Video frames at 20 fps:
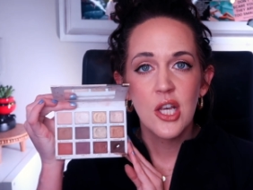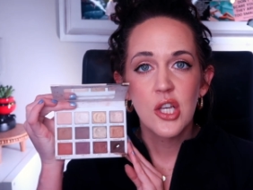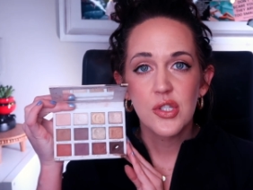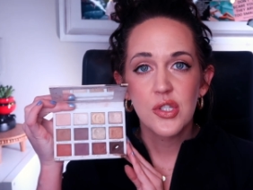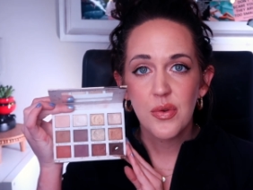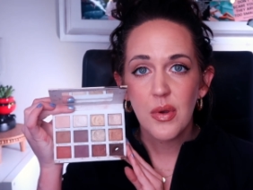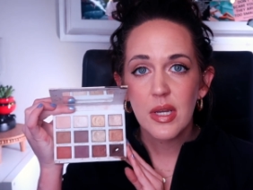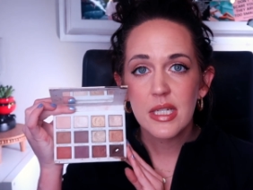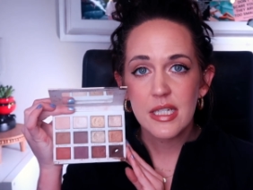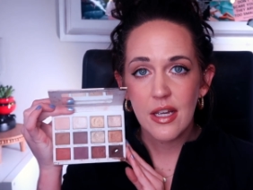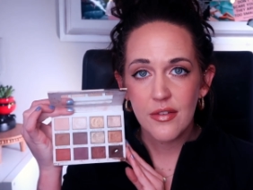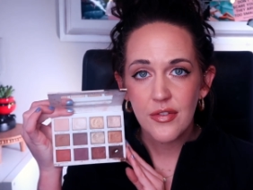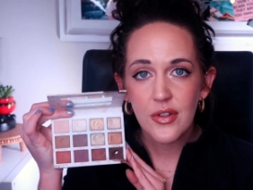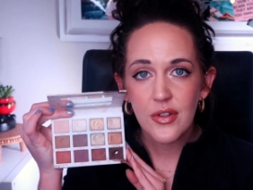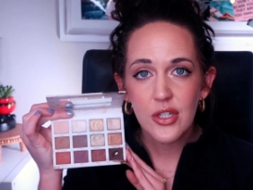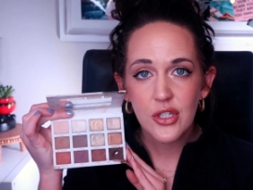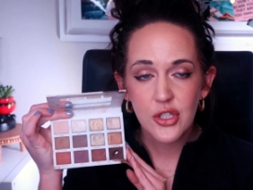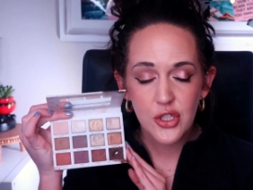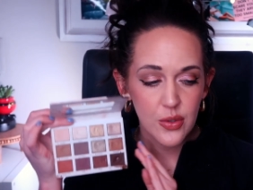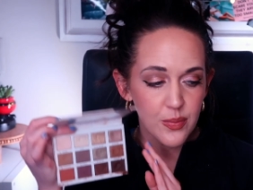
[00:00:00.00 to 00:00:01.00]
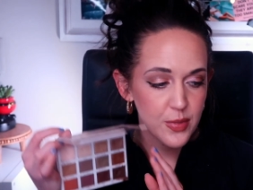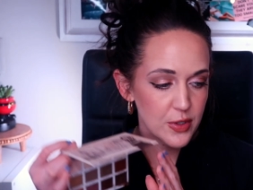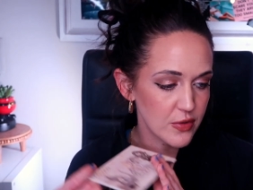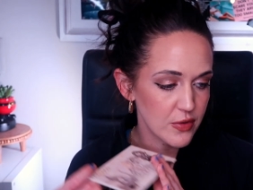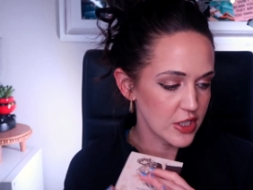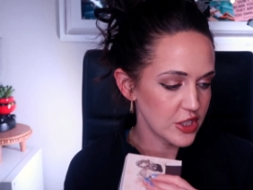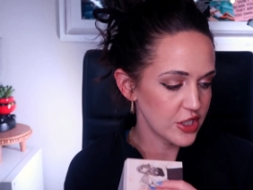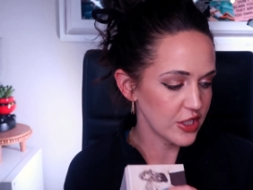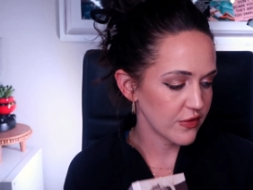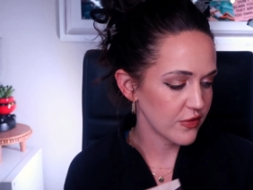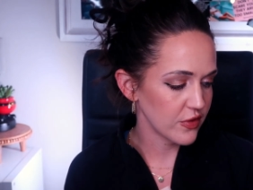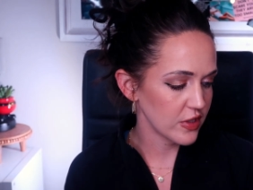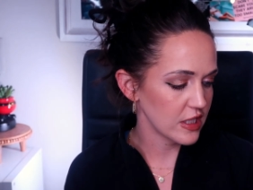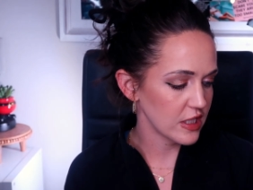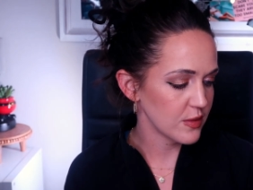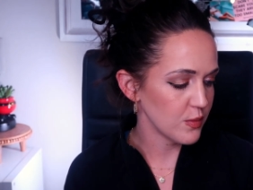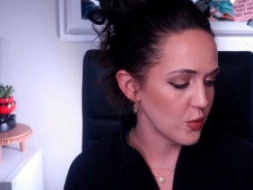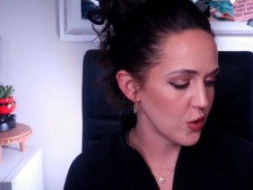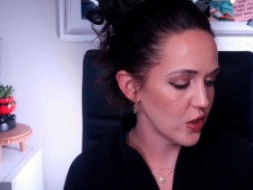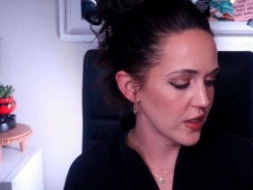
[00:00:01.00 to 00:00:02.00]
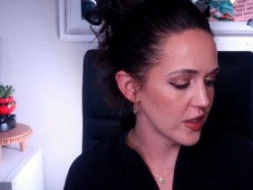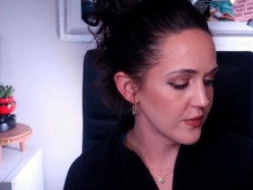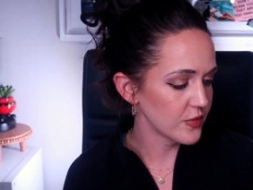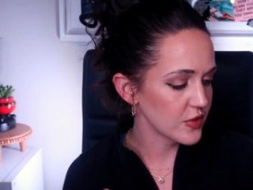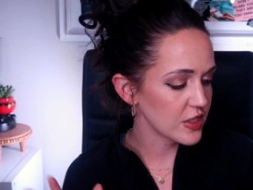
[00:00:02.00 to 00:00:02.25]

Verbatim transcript: So I definitely should be reaching for this more.